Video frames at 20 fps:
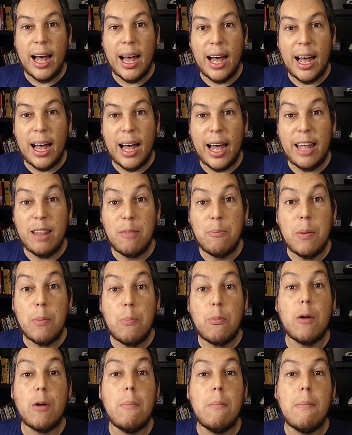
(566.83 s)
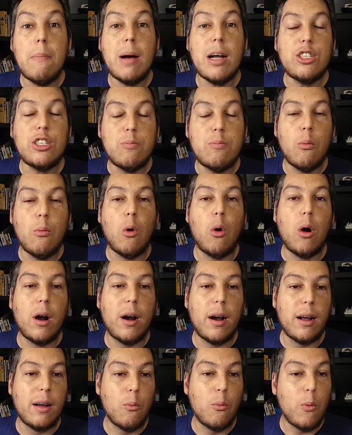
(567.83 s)
uh, and people are much
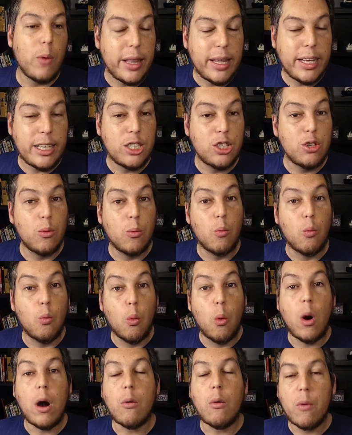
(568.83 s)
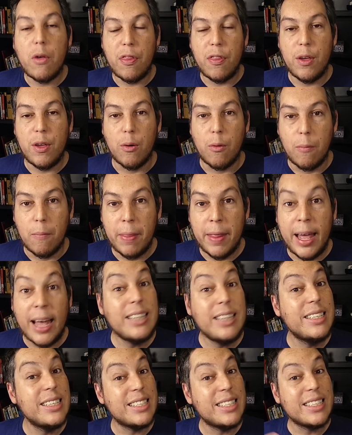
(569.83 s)
more willing to work with you
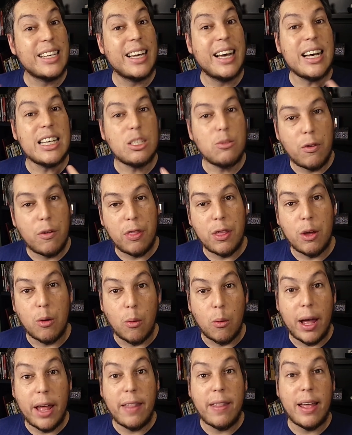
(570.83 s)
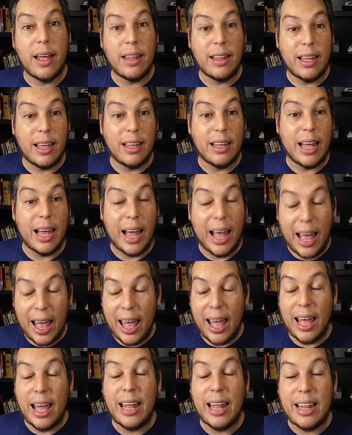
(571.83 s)
and discuss with you and, and,
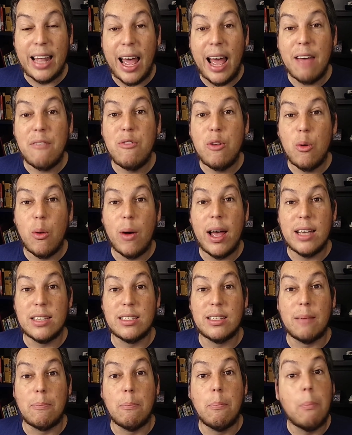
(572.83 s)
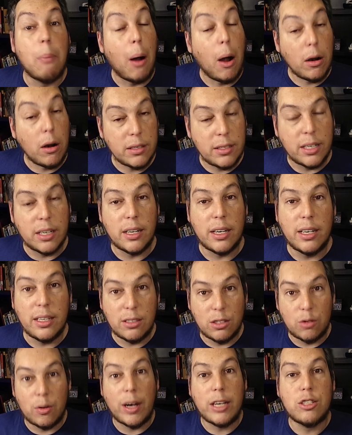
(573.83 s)
and, and have you as a partner
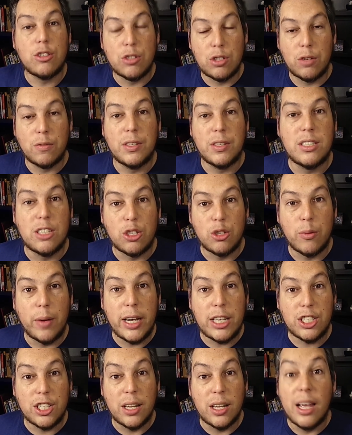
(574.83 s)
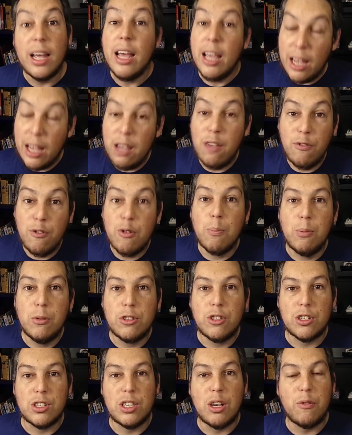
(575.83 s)
in trying to solve the situation if you
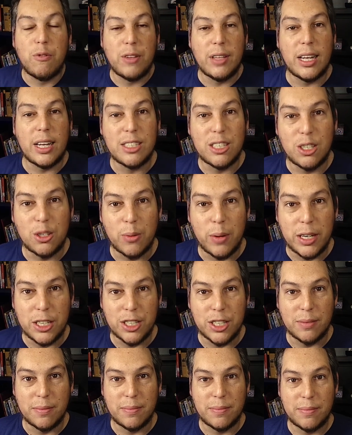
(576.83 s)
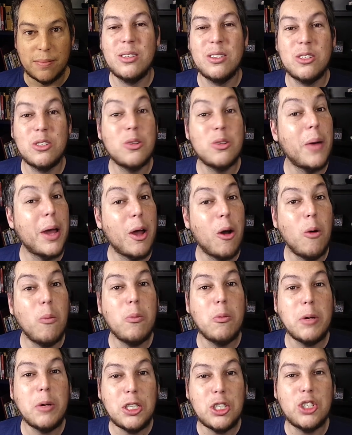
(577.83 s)
put yourself in that situation. So I
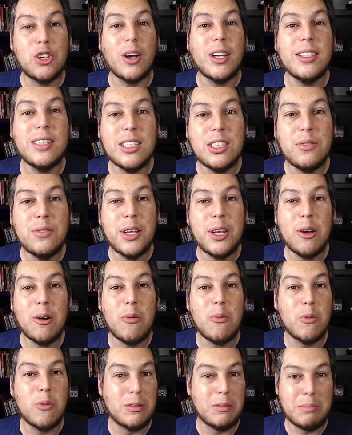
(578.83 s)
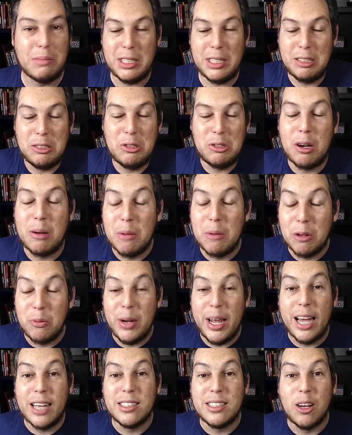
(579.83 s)
hope you enjoyed this video. We didn't talk about
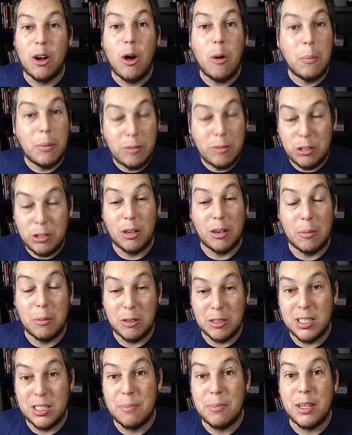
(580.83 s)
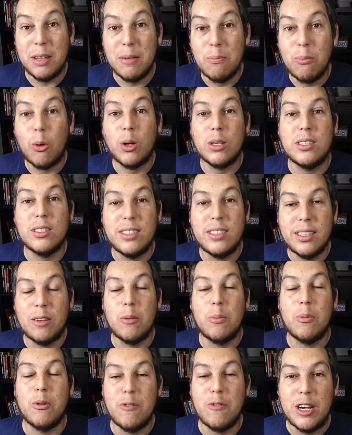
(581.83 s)
React at all, but we talked about something important in
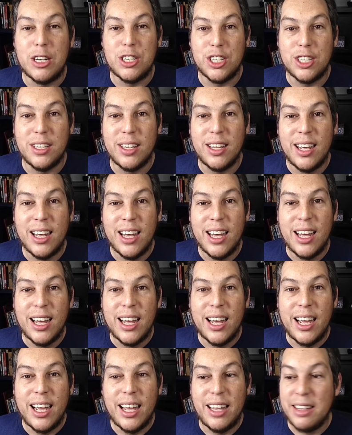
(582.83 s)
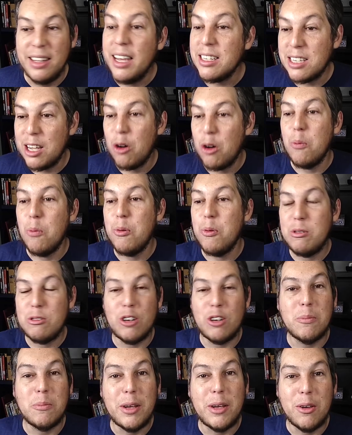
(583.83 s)
our profession. And yes, I hope you
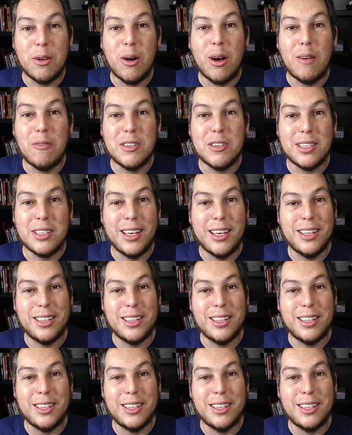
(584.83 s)
enjoyed my new office